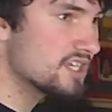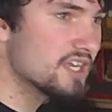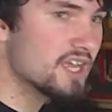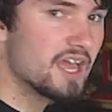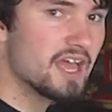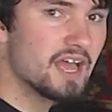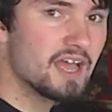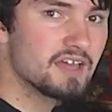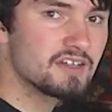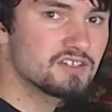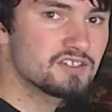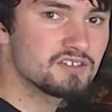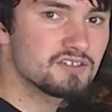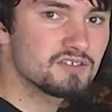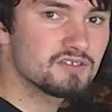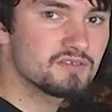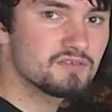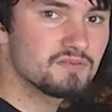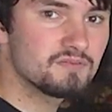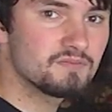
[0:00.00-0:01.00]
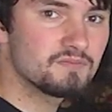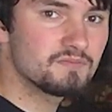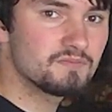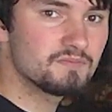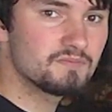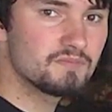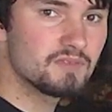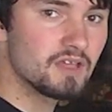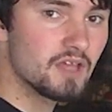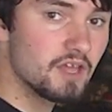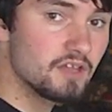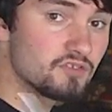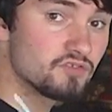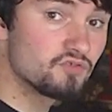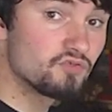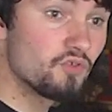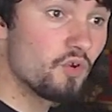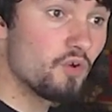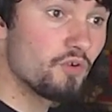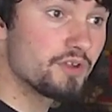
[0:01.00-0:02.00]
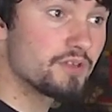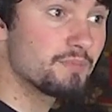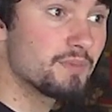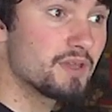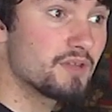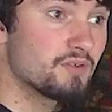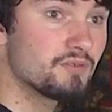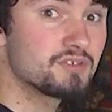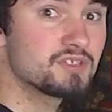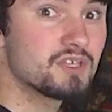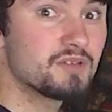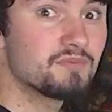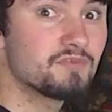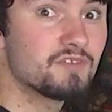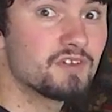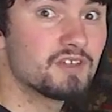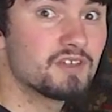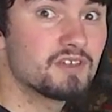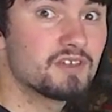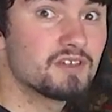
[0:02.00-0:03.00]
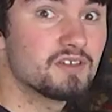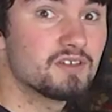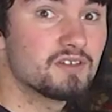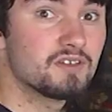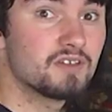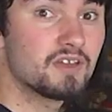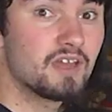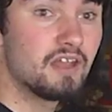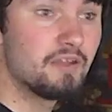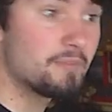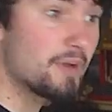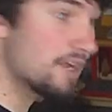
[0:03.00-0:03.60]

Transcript: say you had a drawing pin or something, and